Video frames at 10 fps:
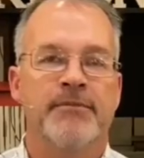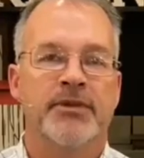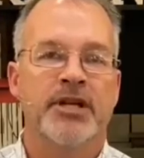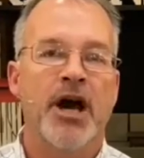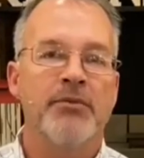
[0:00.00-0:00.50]

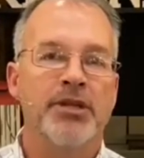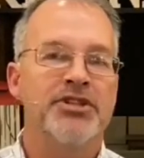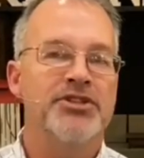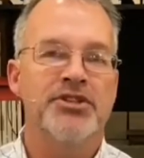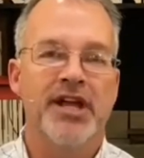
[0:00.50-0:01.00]
God
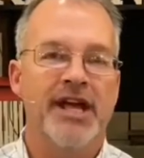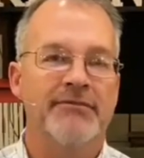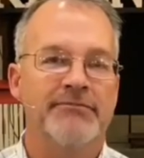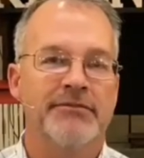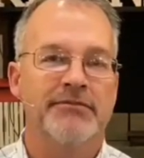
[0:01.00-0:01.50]
bless your day.
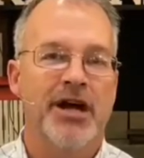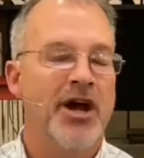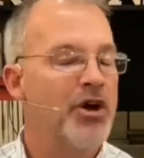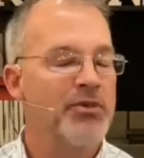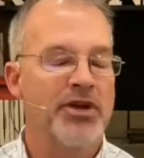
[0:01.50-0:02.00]
I
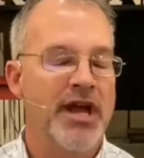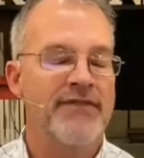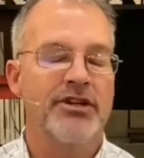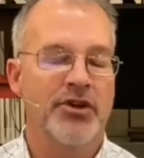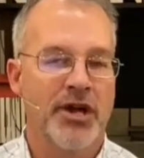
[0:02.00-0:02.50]
hope you're
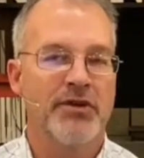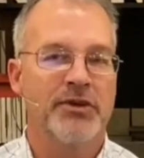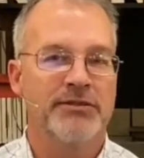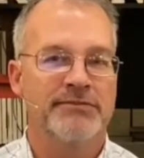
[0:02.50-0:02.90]
having a great one.